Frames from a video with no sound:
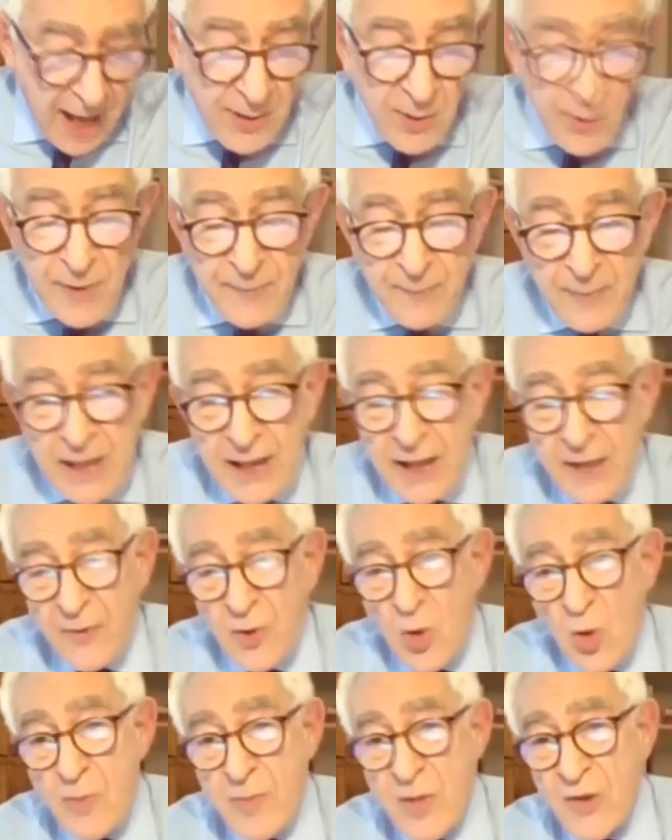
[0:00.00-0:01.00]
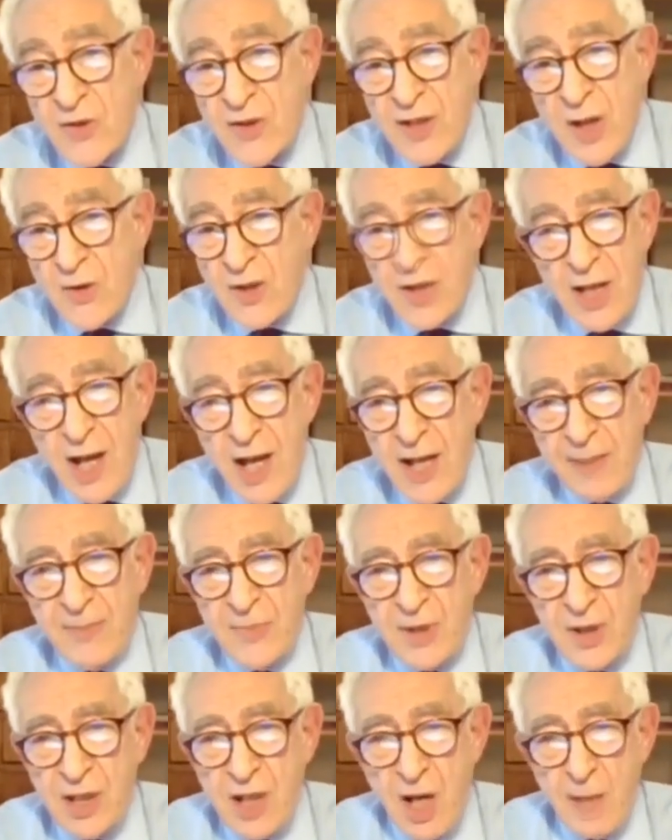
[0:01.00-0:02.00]
And we've been given almost no
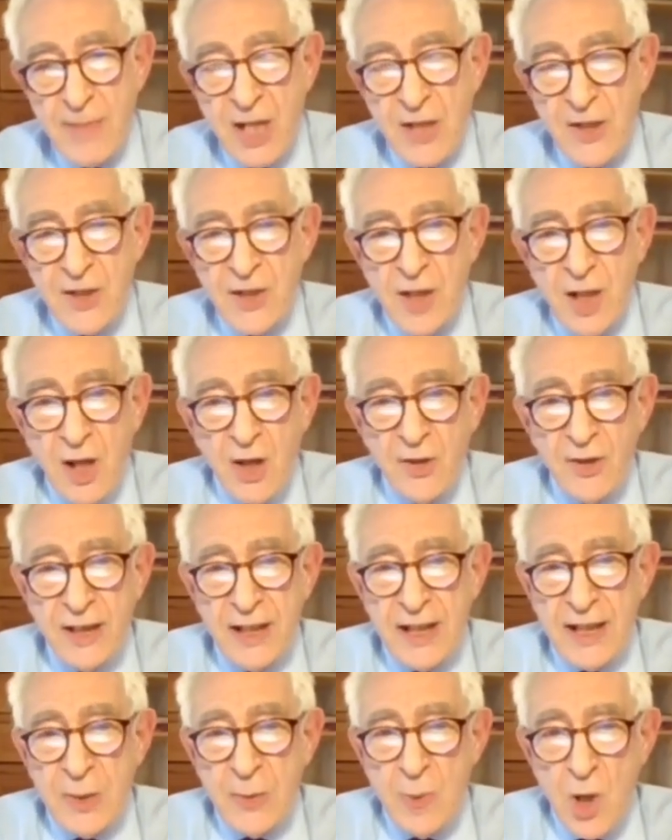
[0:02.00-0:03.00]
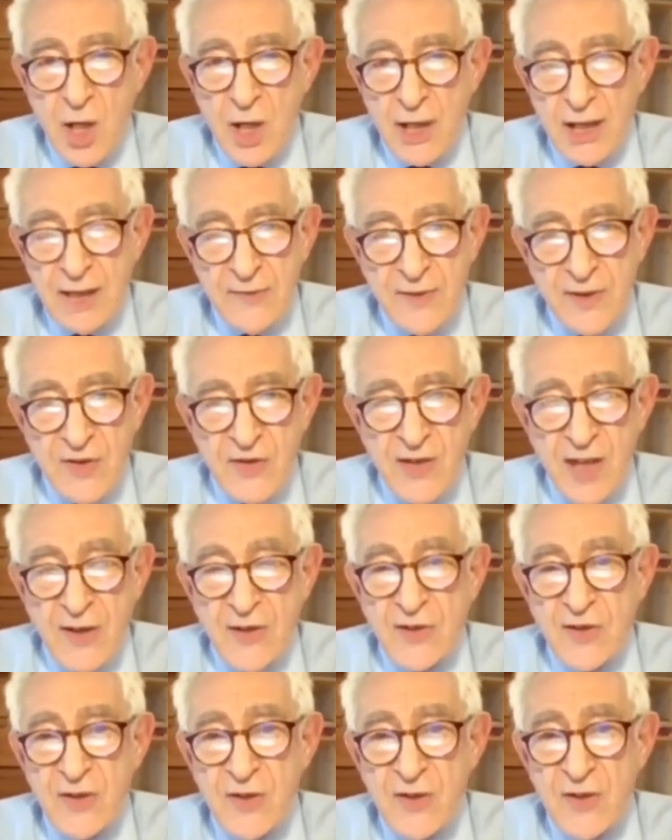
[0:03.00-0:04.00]
time to comment on the wording of the
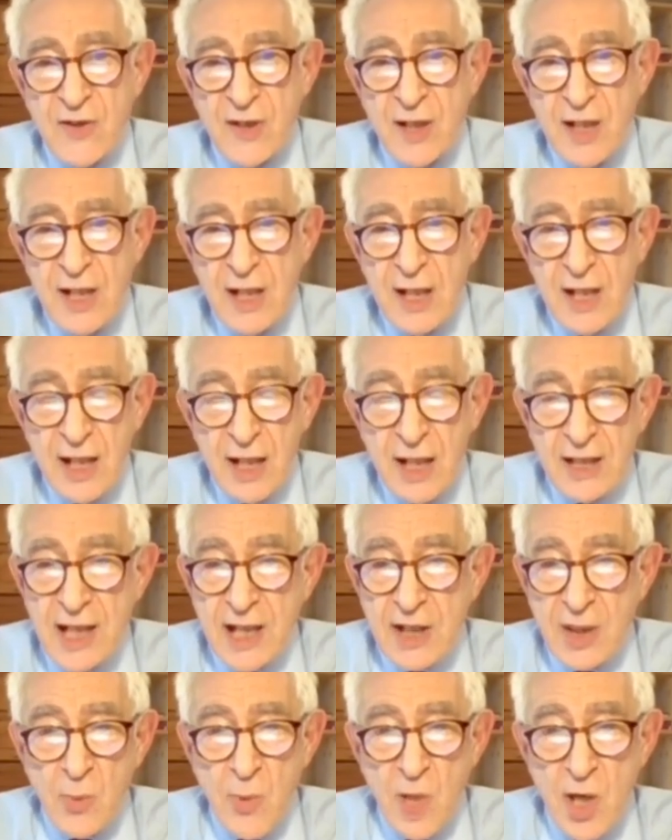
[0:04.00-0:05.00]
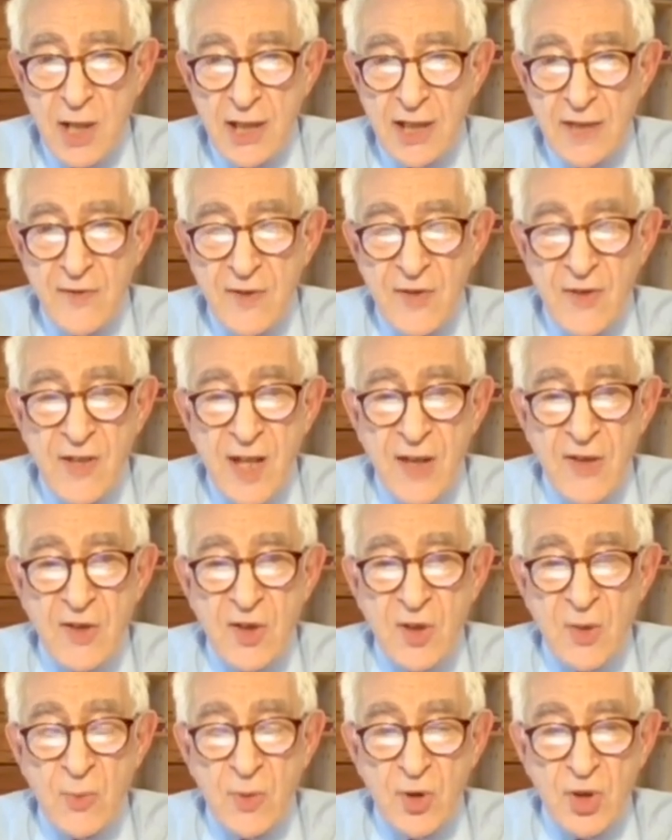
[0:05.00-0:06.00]
census. And yet the wording of the
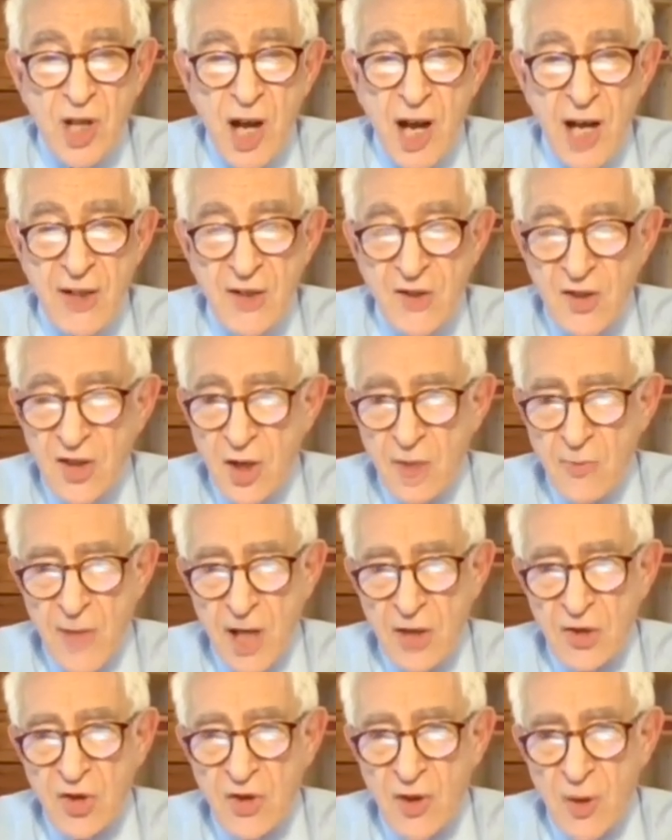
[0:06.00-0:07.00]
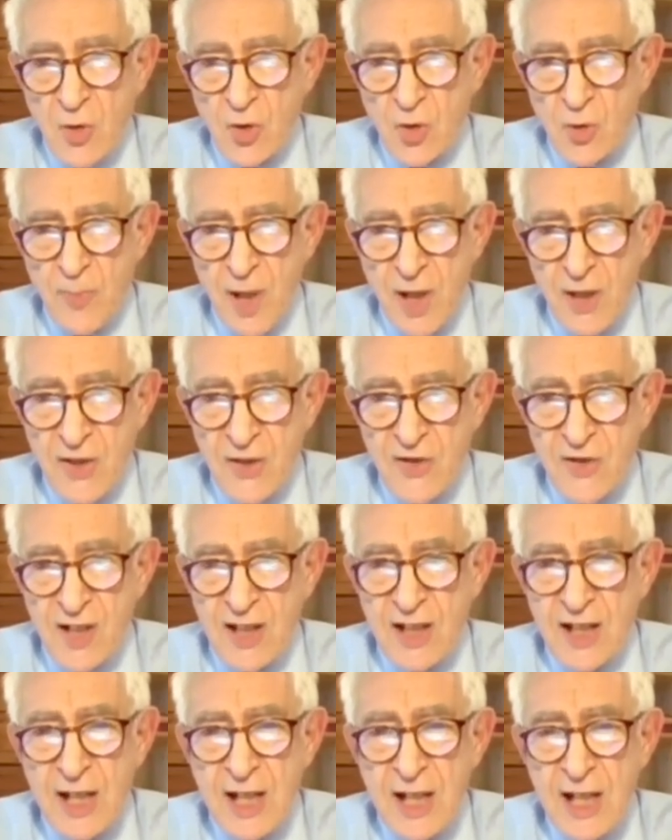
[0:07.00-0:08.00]
census, which guides so much social
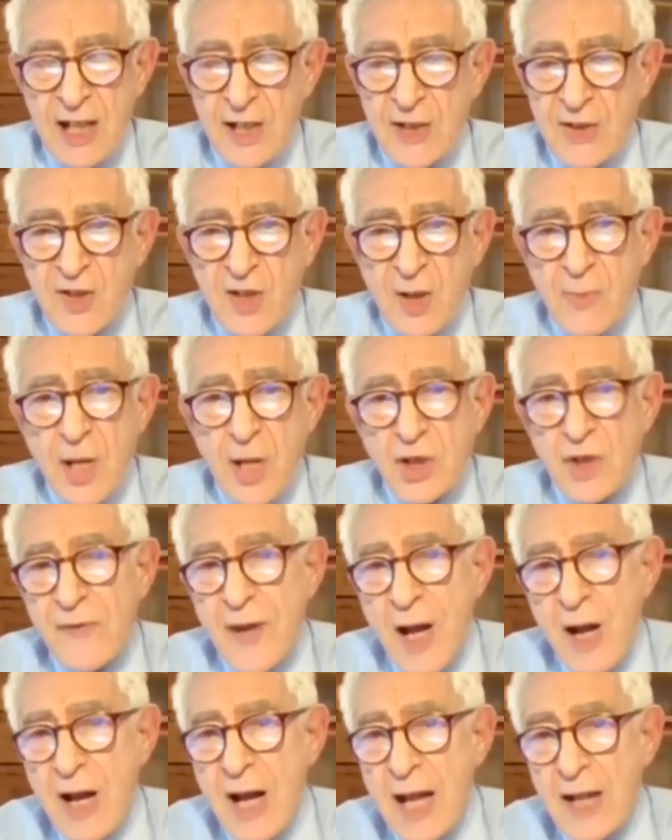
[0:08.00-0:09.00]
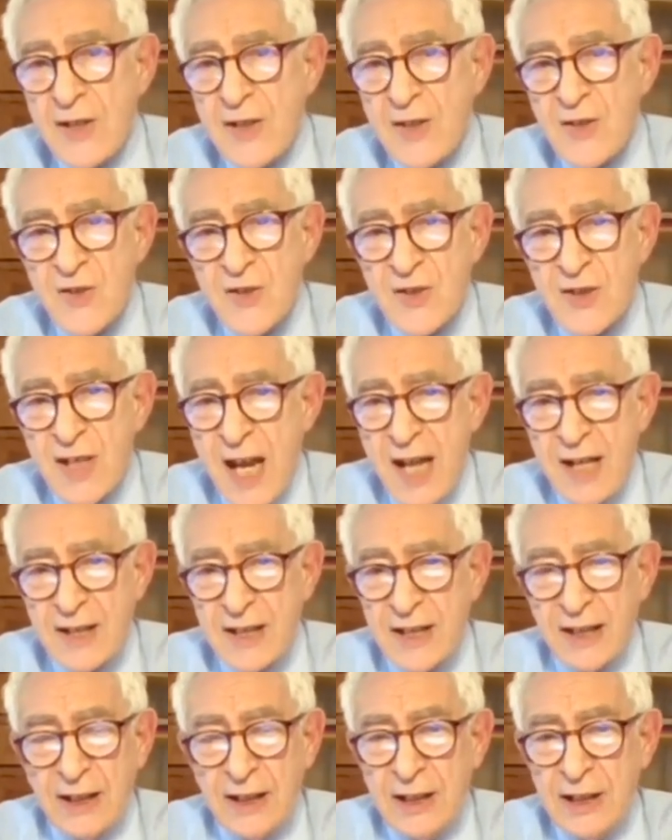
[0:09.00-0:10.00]
policy and so much of our
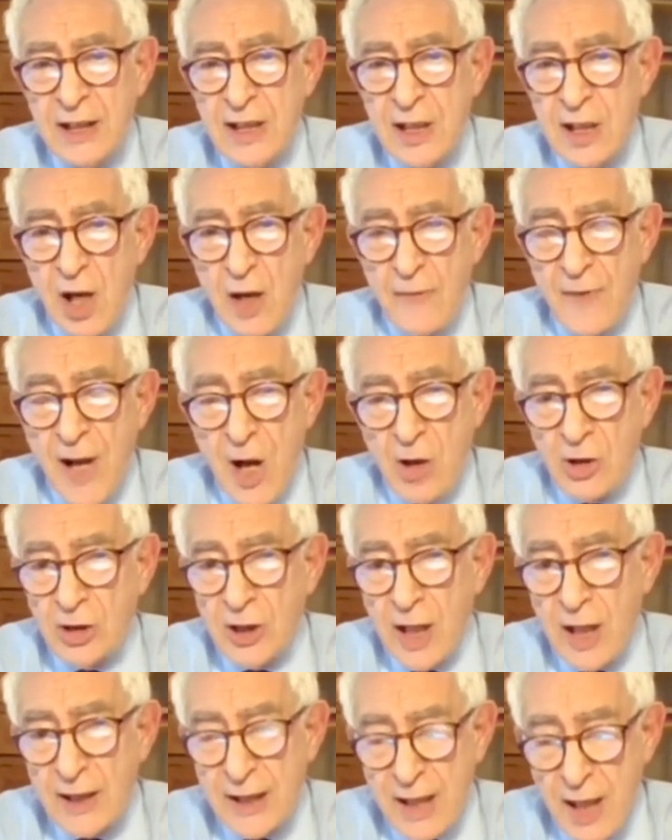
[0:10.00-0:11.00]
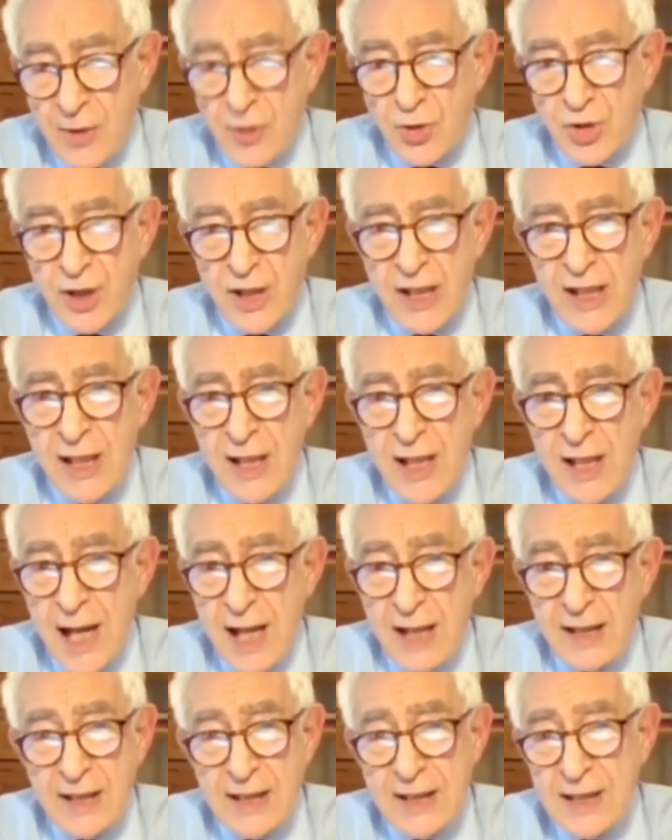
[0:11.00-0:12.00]
understanding of our country,
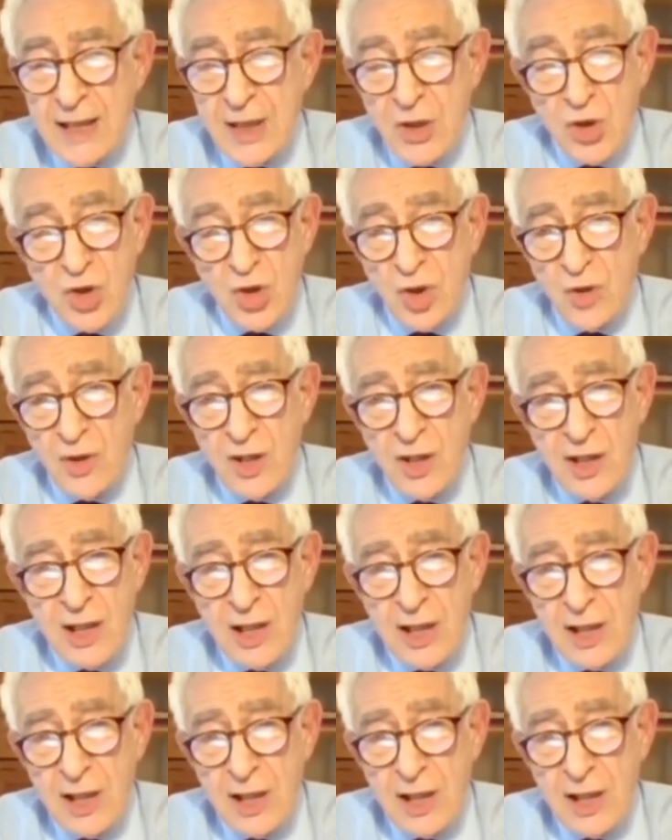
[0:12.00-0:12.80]
and indeed should